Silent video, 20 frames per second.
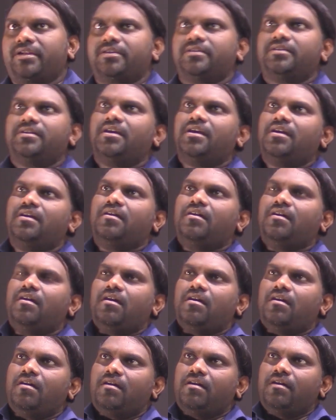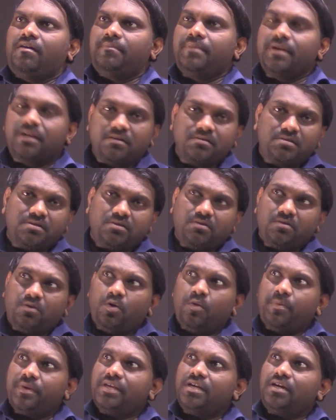it. Because
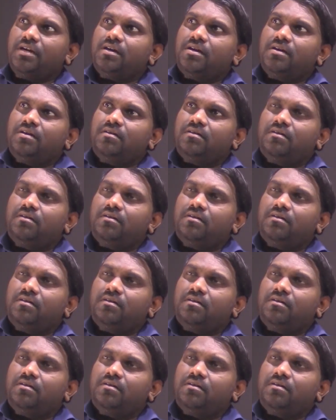over here